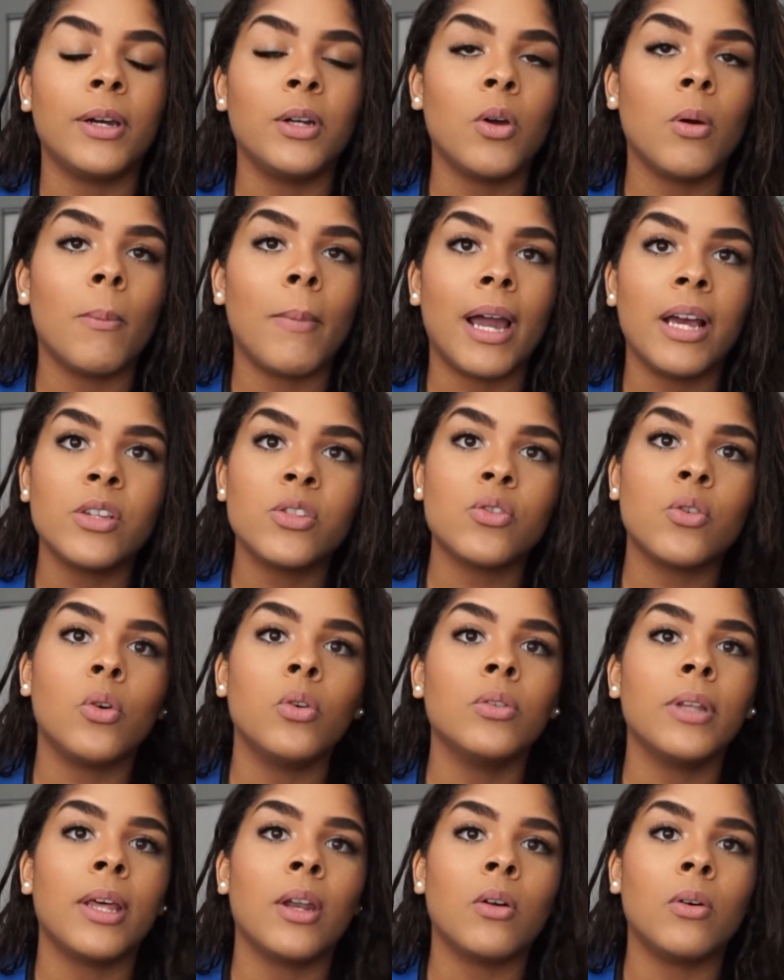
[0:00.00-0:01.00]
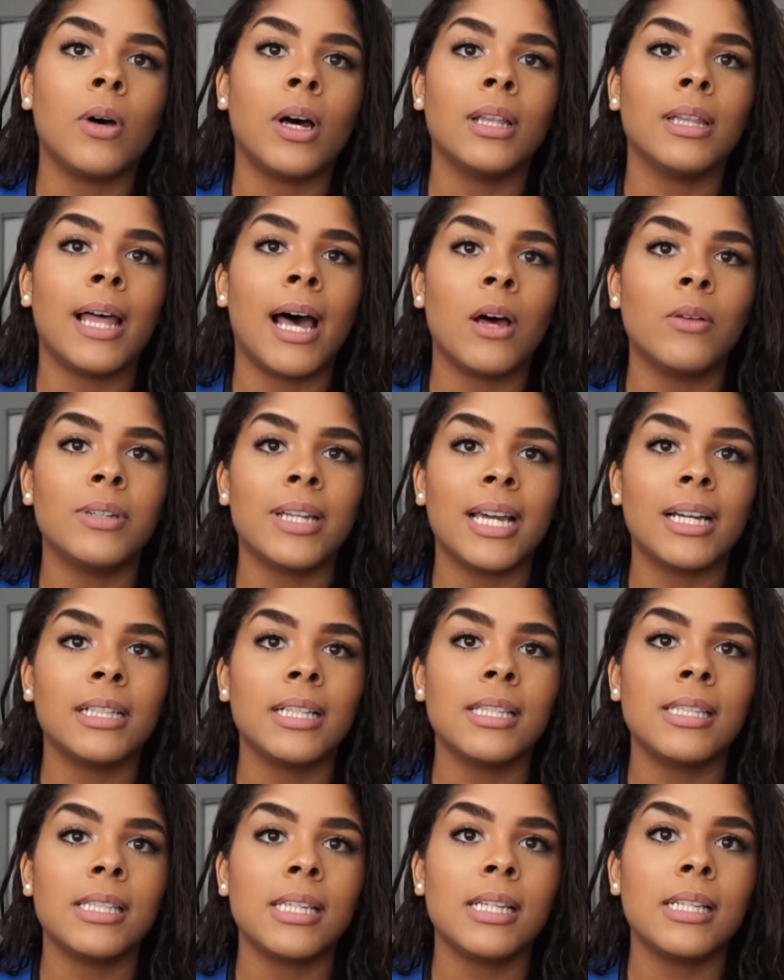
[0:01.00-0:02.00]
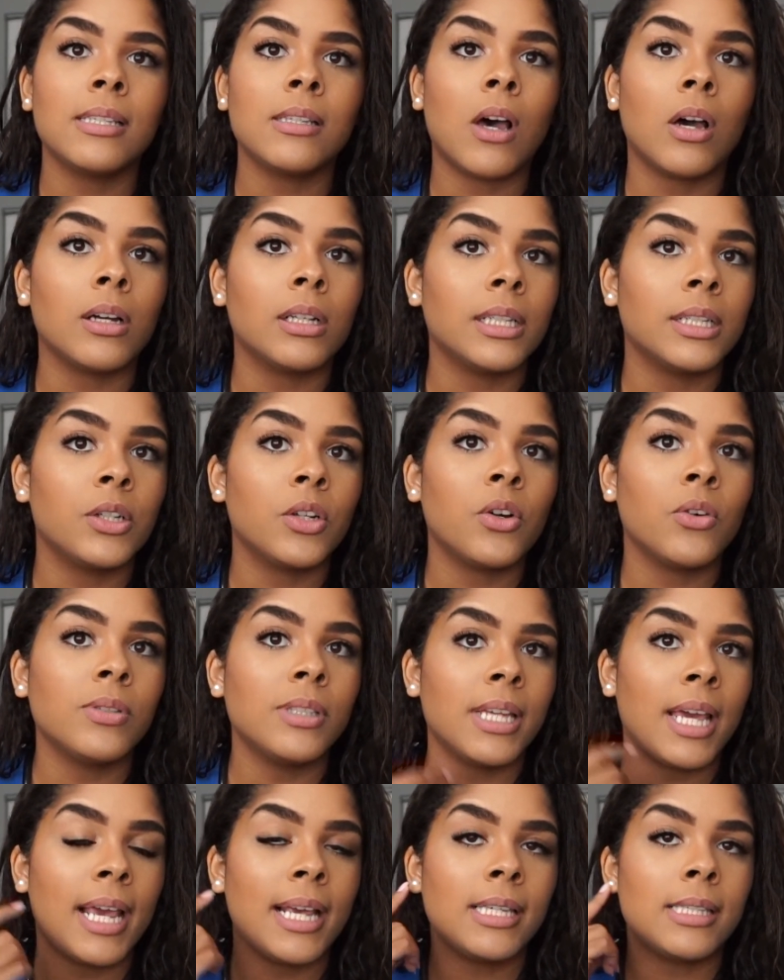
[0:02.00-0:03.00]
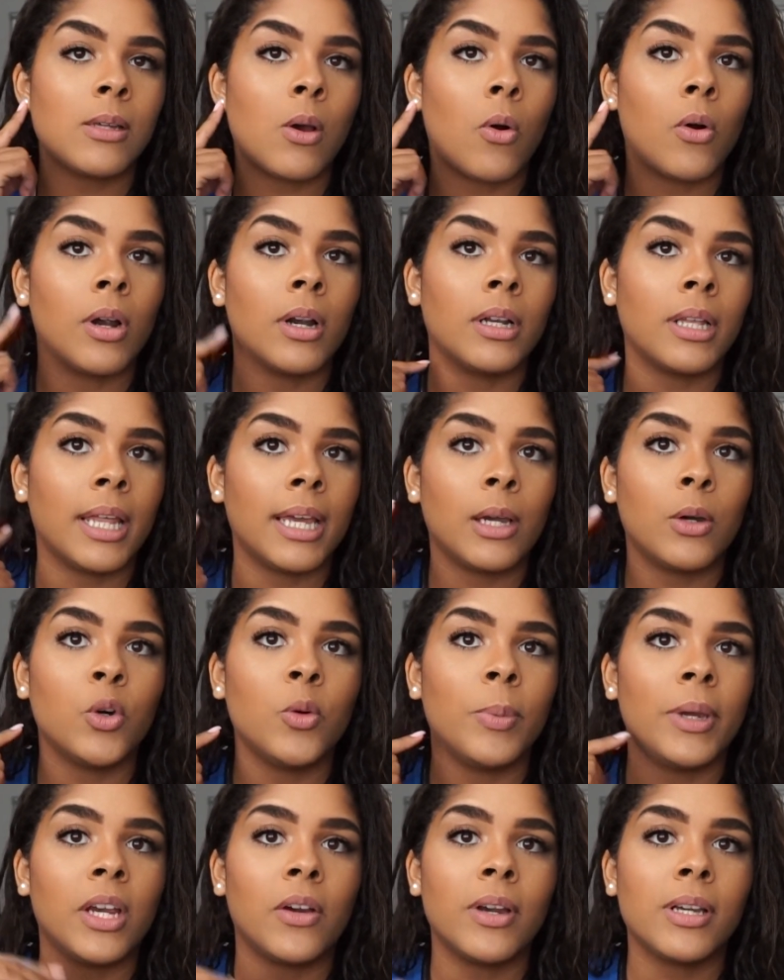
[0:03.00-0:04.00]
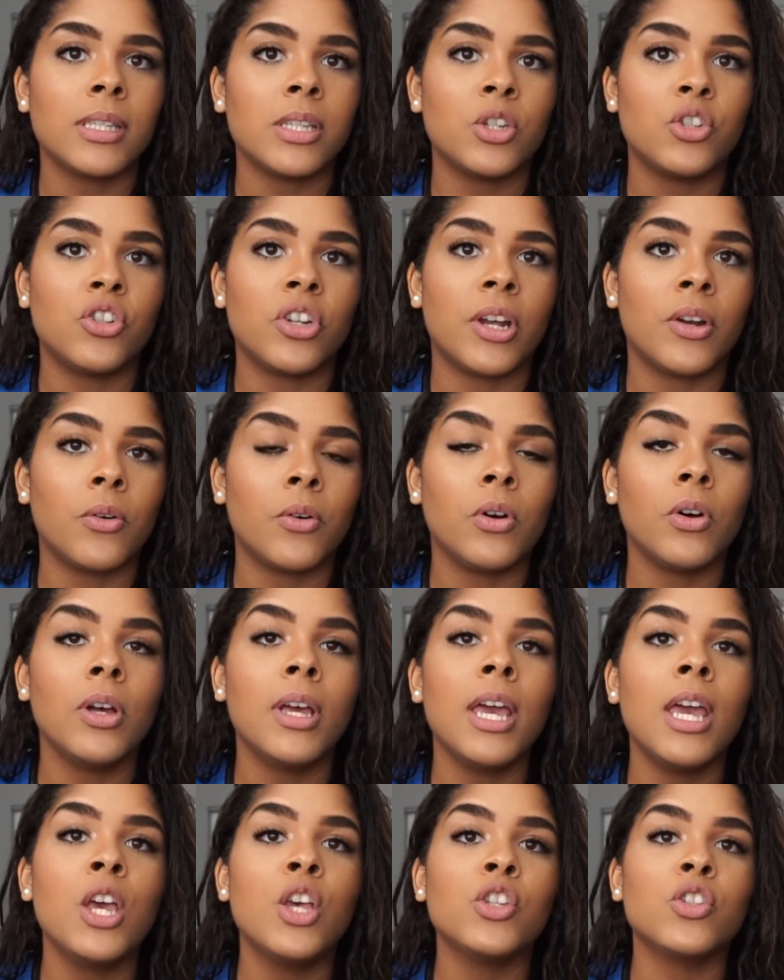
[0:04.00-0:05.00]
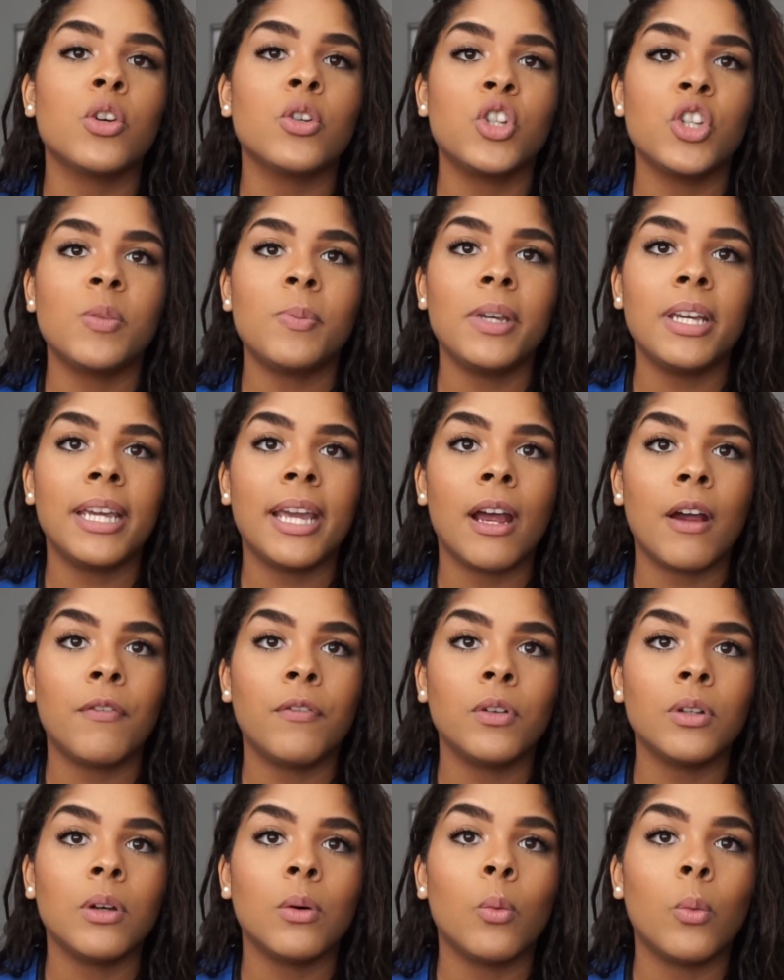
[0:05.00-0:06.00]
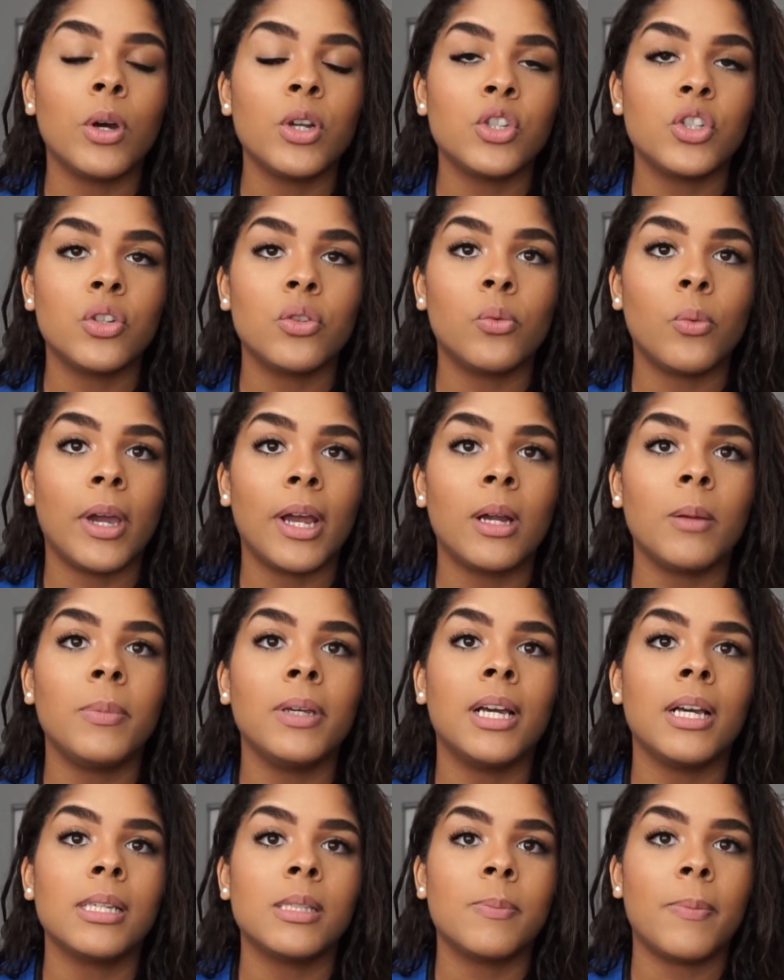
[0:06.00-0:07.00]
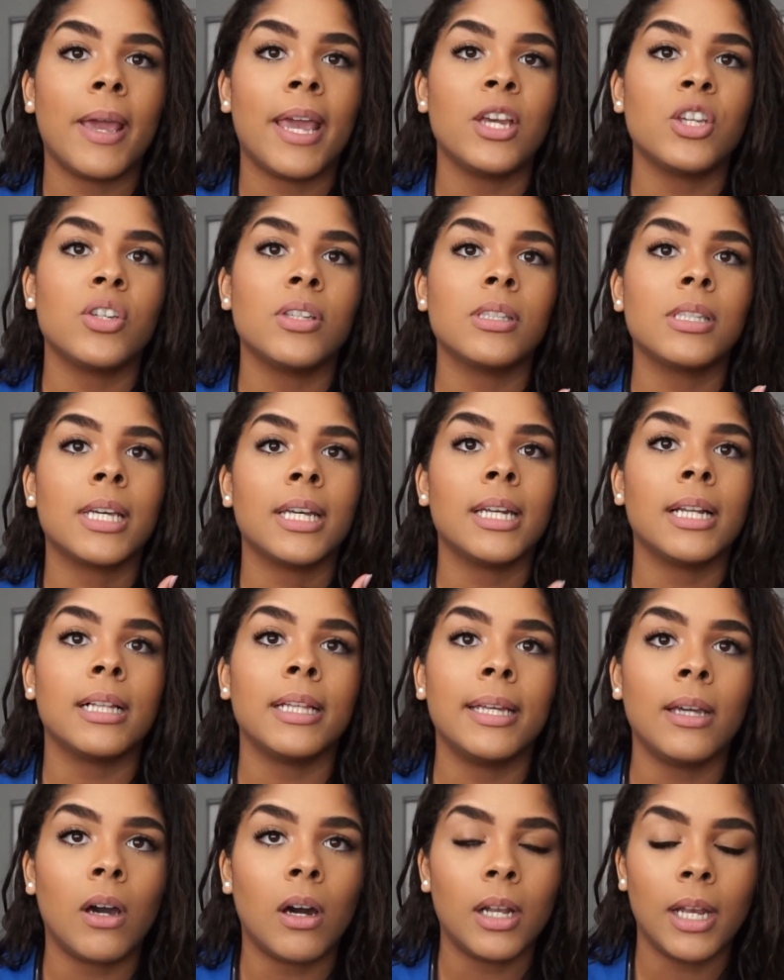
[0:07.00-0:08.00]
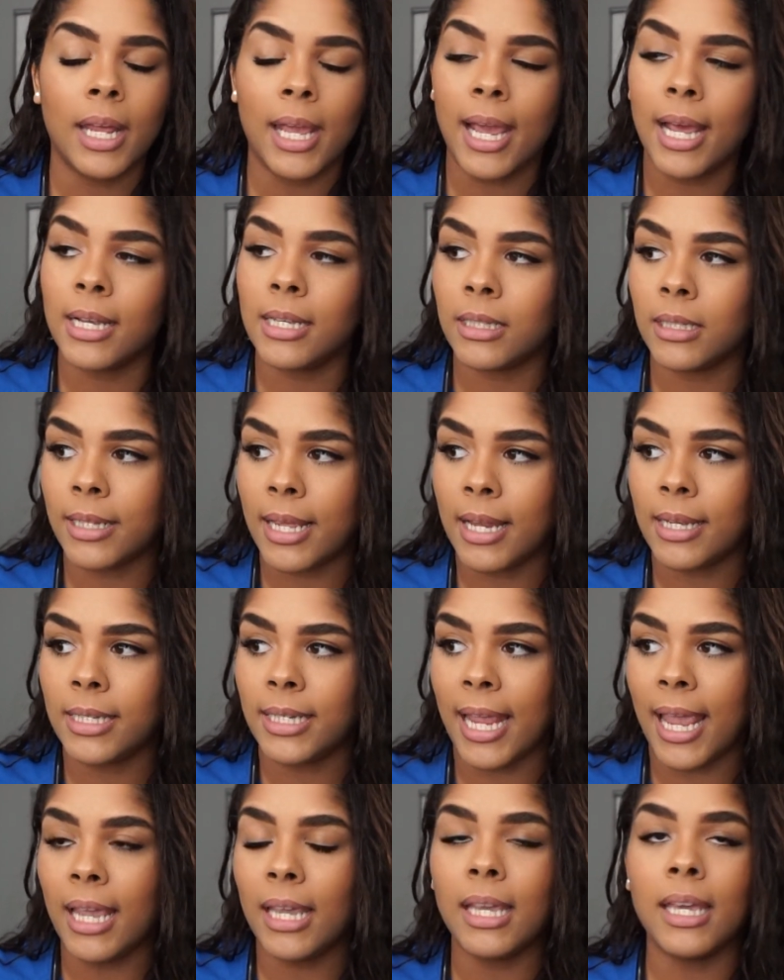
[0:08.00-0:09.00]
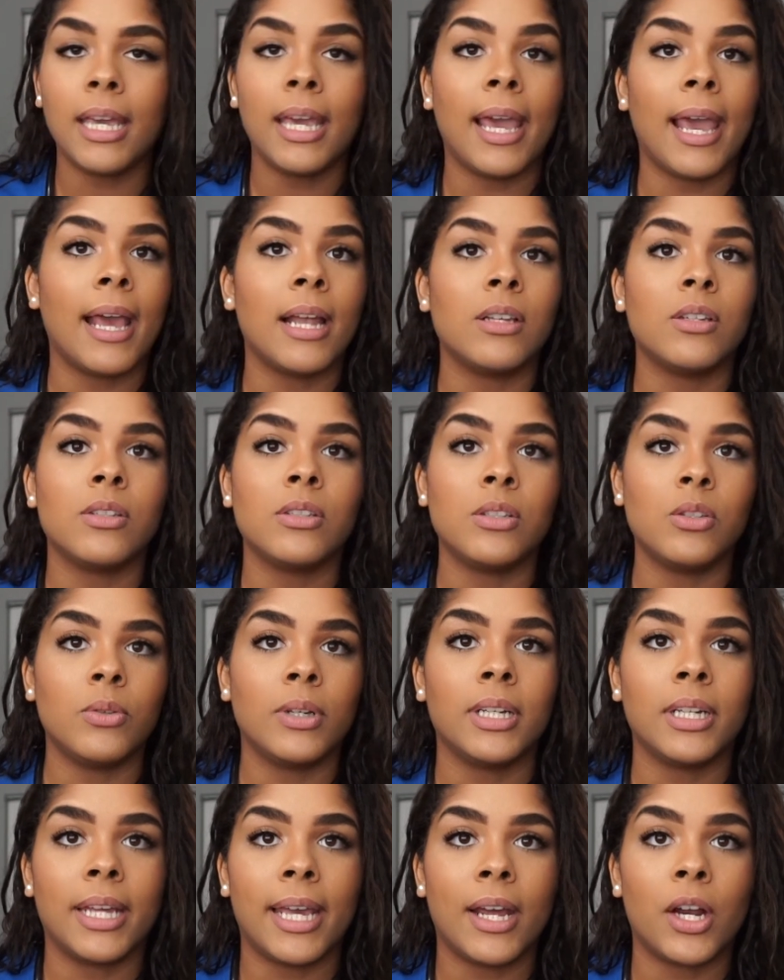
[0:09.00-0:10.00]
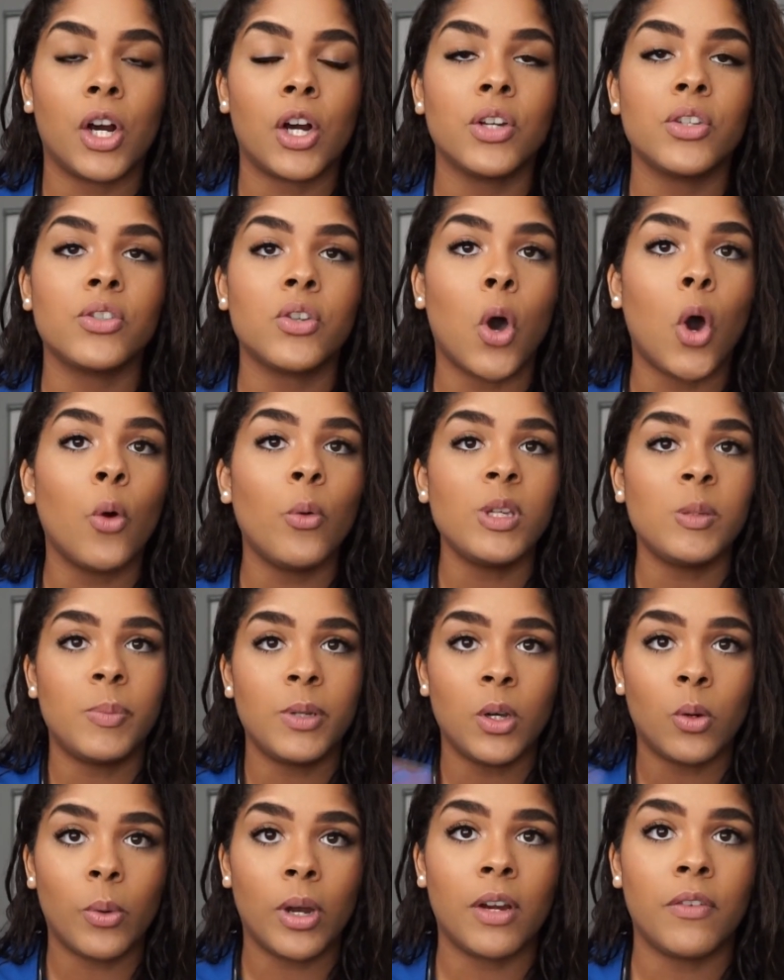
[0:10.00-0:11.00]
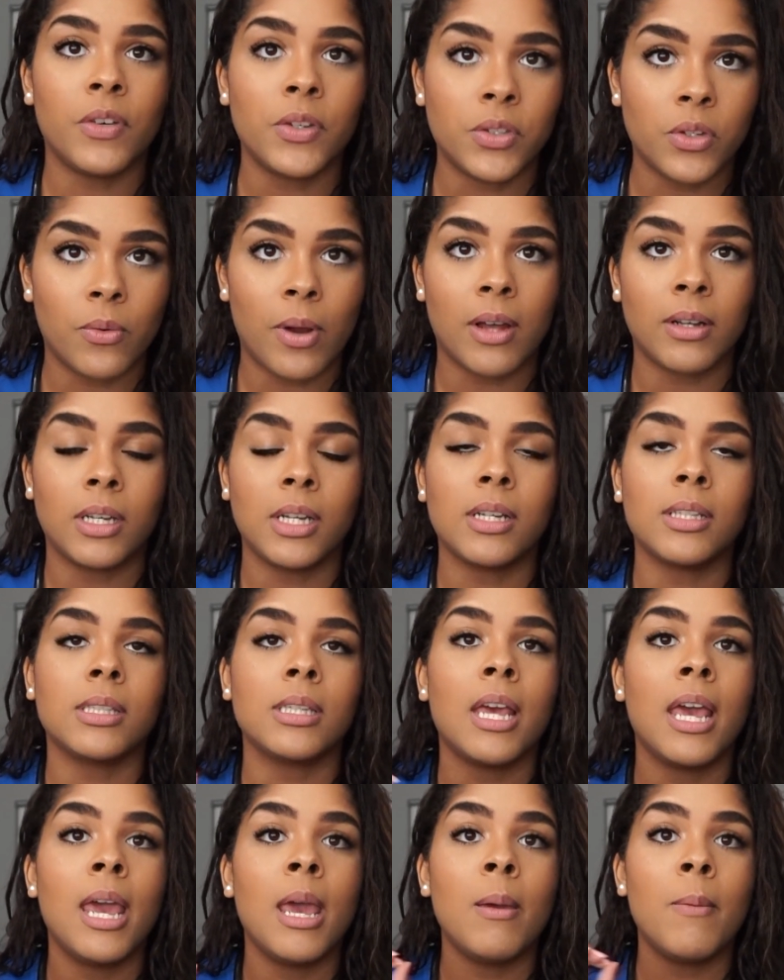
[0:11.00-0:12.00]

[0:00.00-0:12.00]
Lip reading: I know my school, they don't allow necklaces on clinical days or like hoop earrings in general, so just be careful on what you wear because patients can cling on it and yank it and you can get hurt. So always be aware of your surroundings.